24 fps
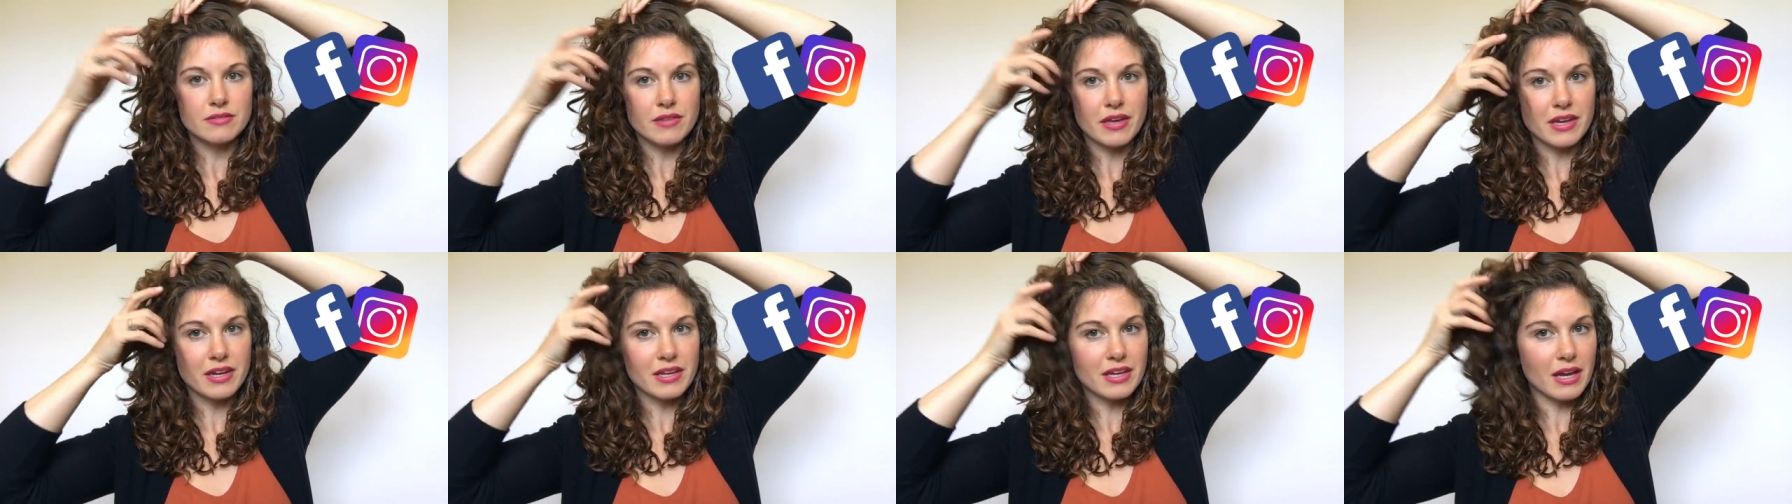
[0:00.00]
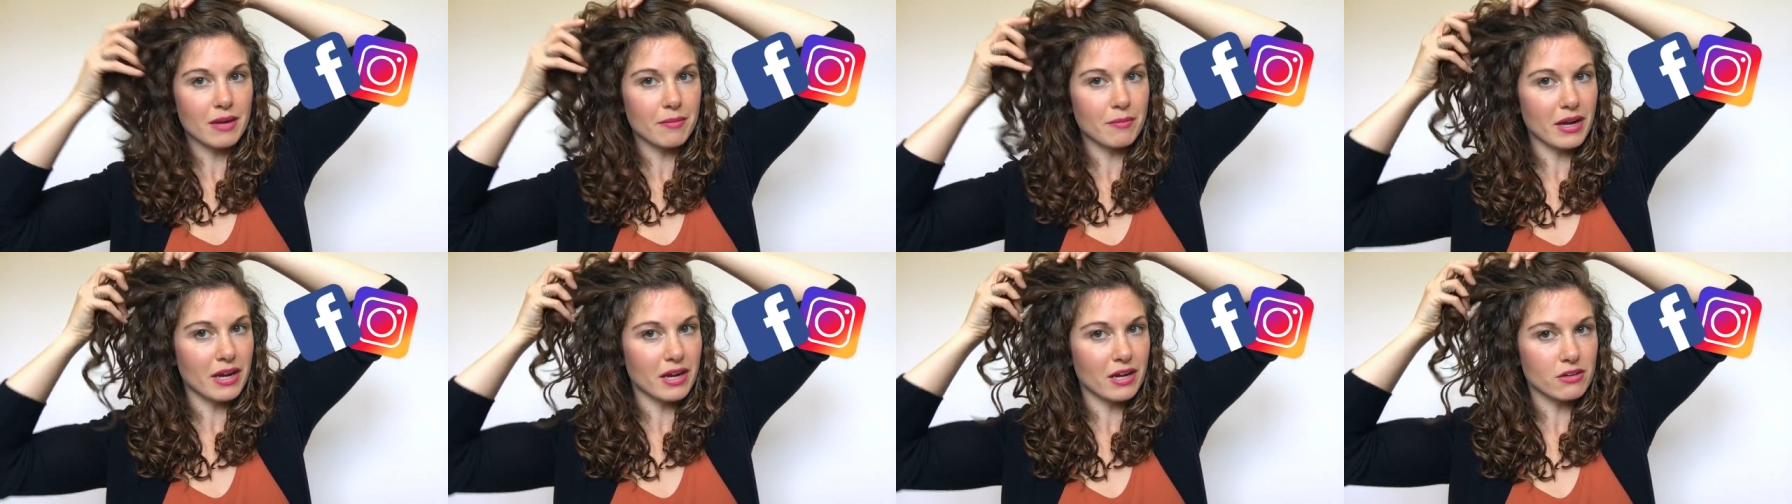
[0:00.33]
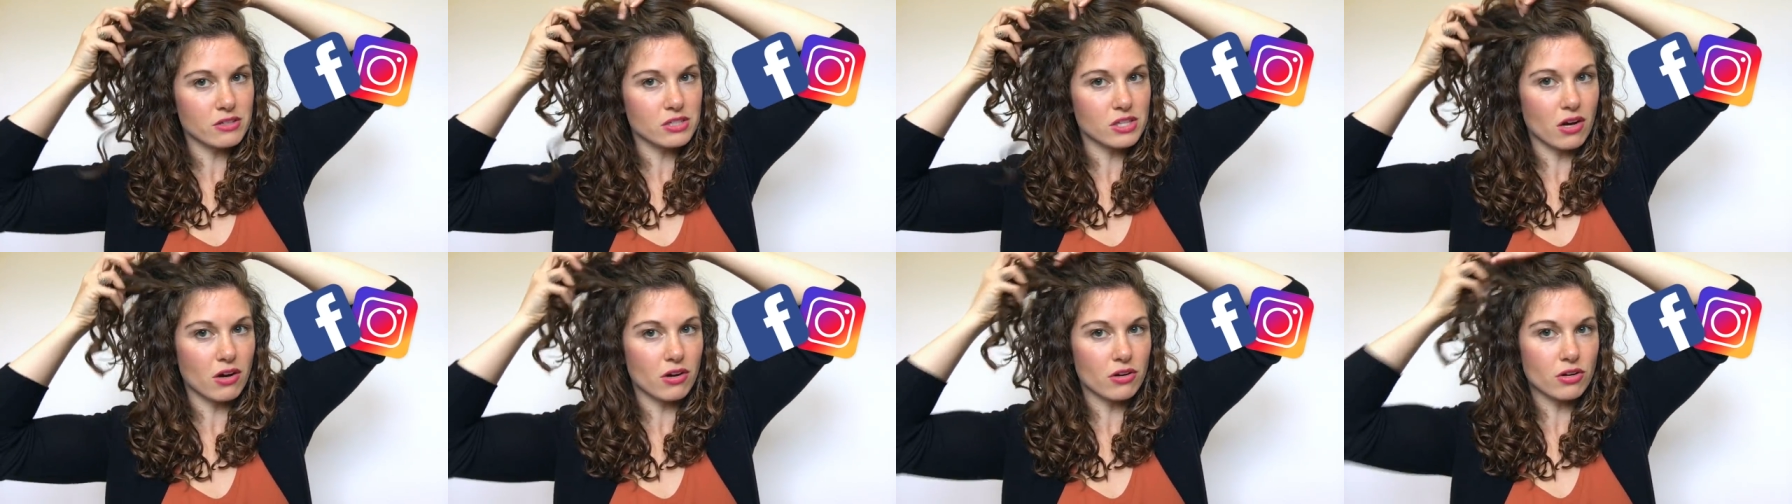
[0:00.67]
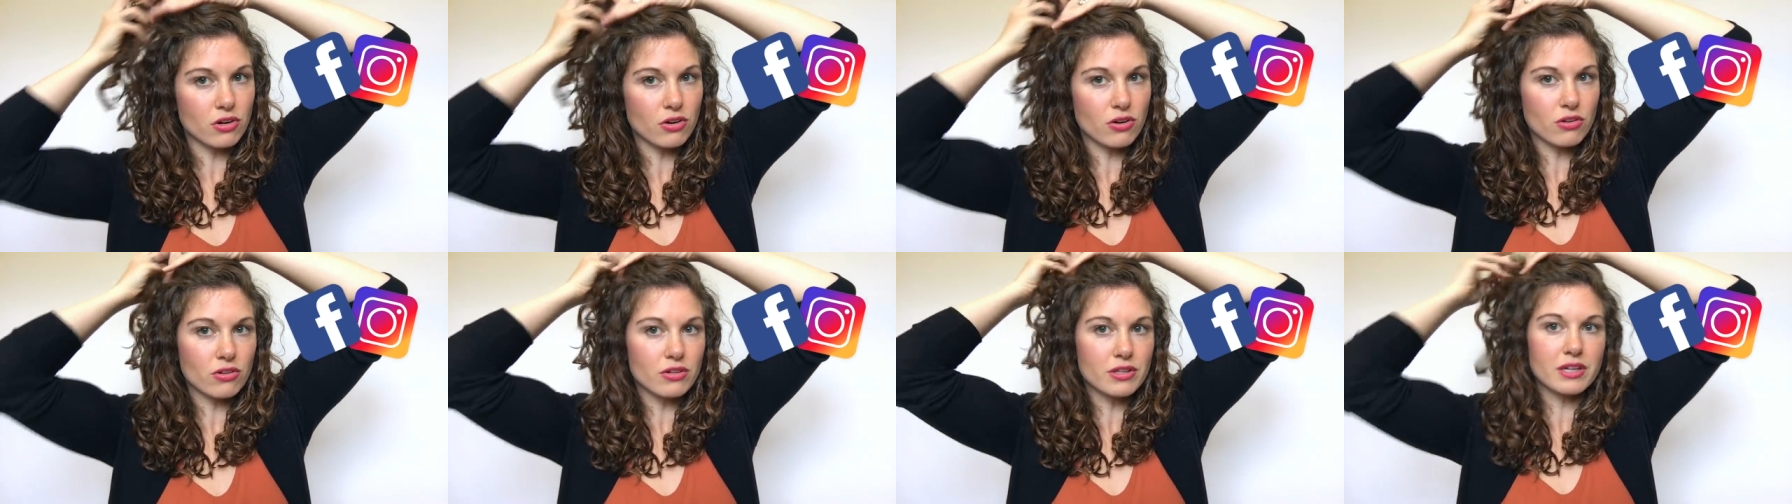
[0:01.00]
and again, my hair is all
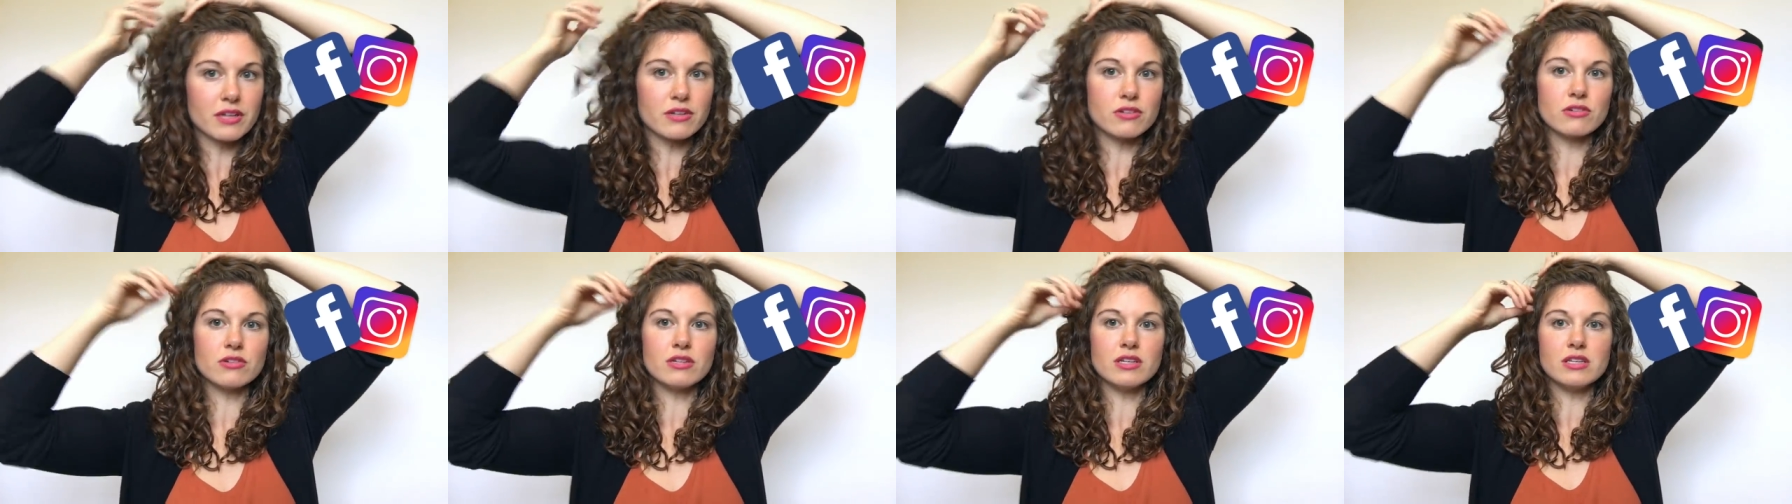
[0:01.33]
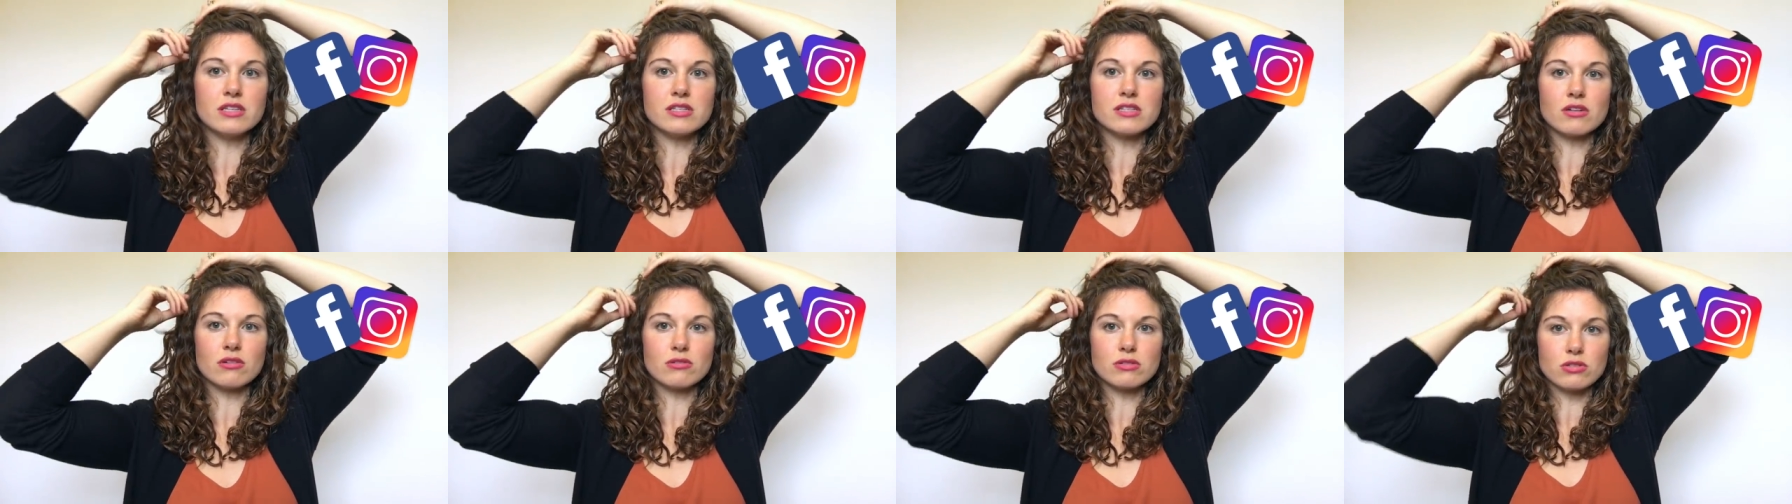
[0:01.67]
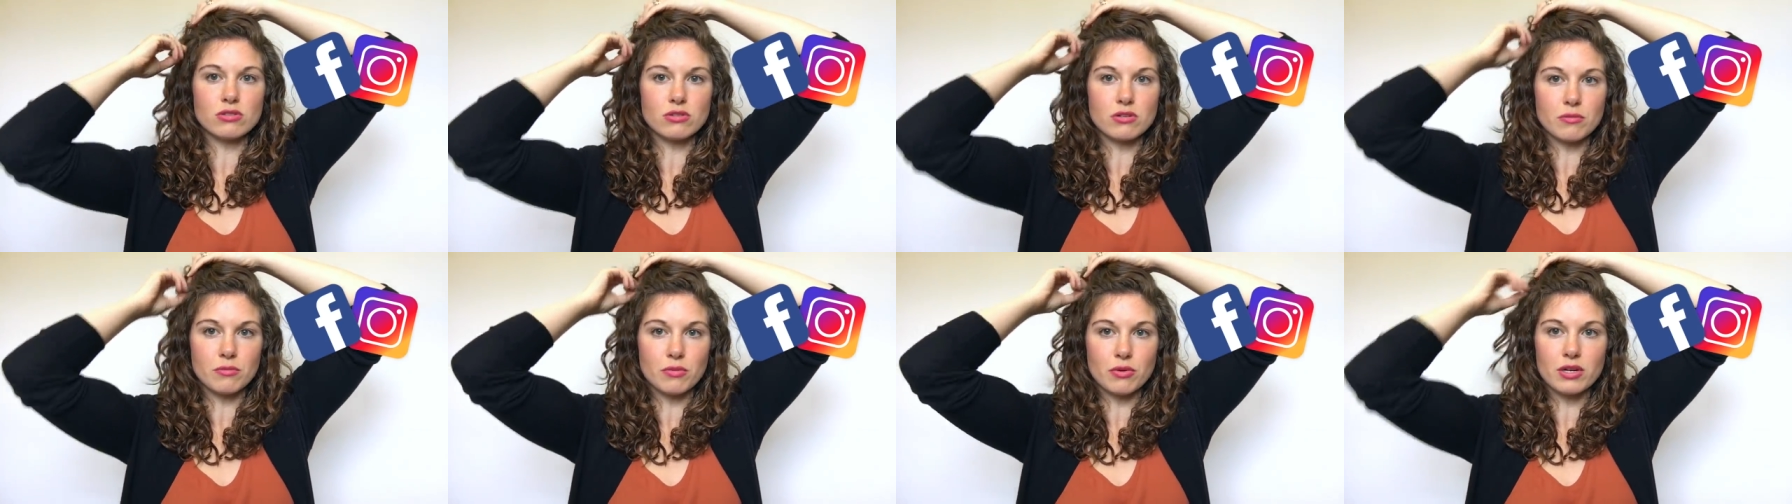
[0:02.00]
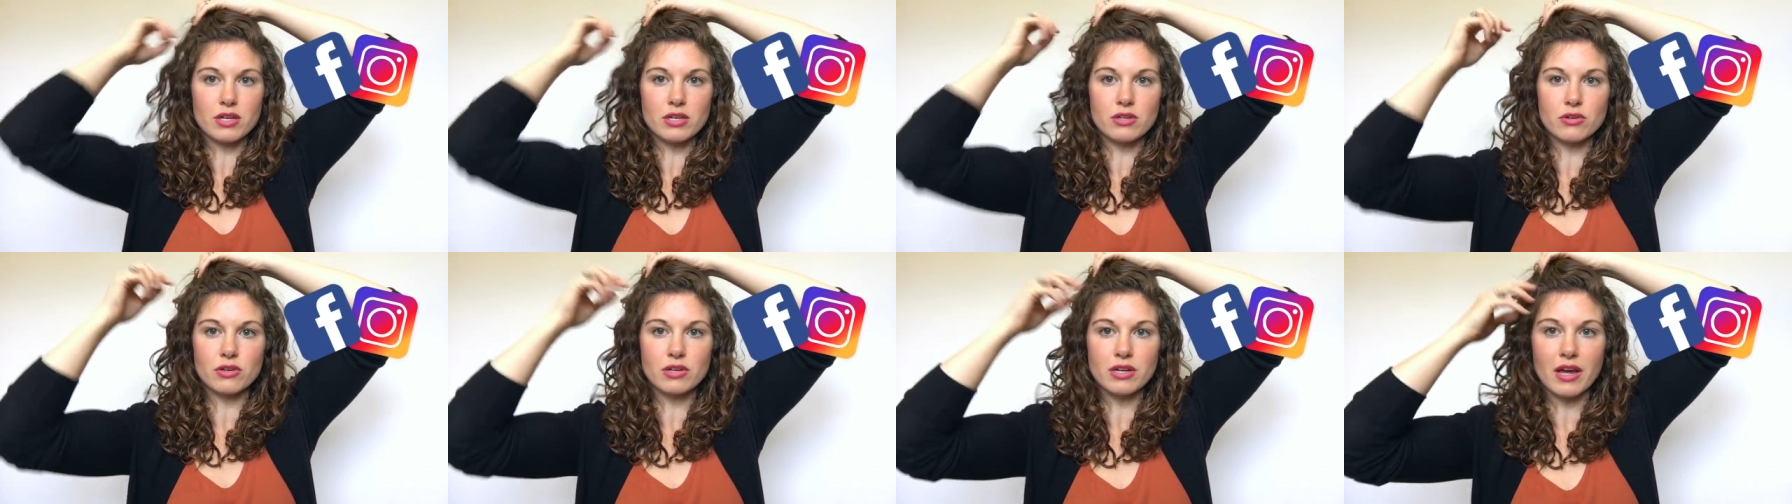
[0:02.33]
curly underneath, so it's looking
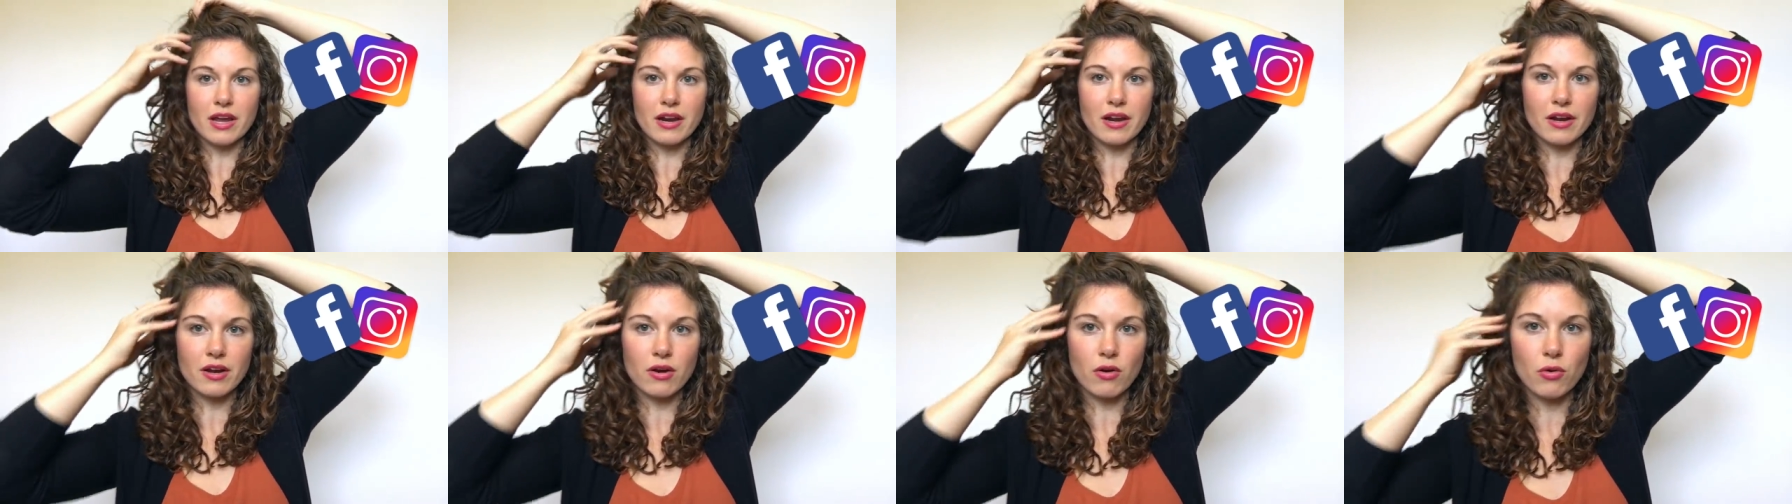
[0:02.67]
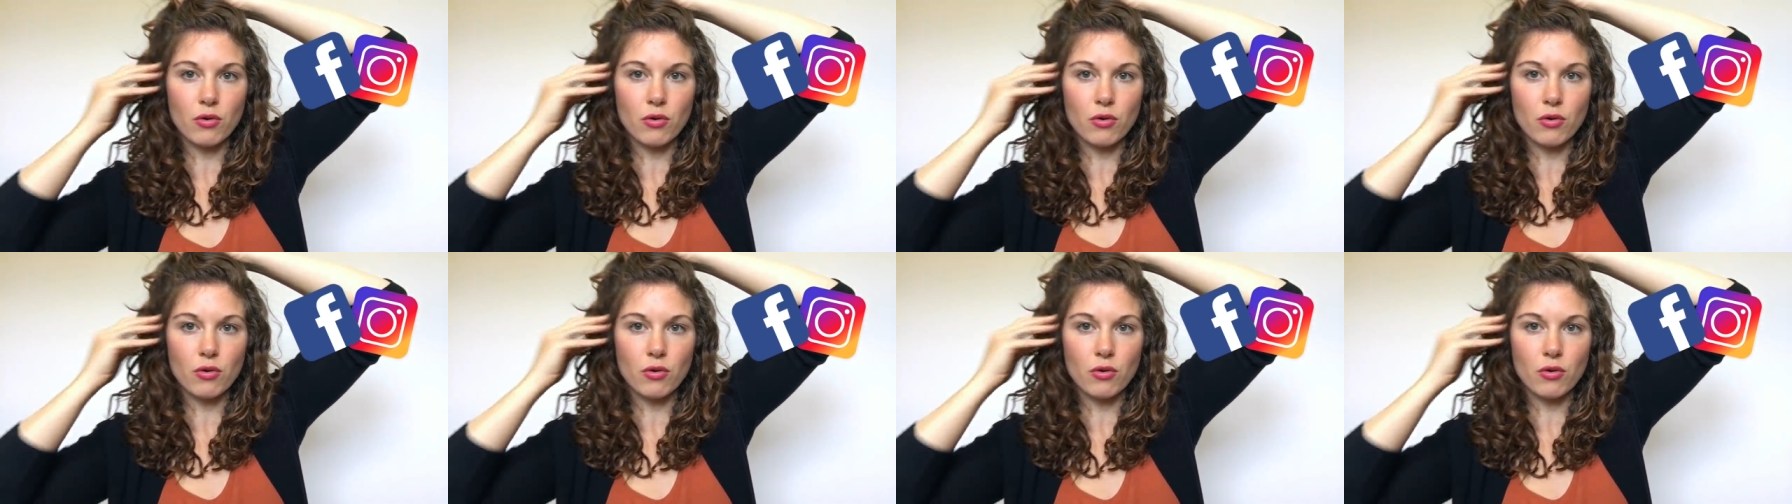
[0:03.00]
pretty good. And I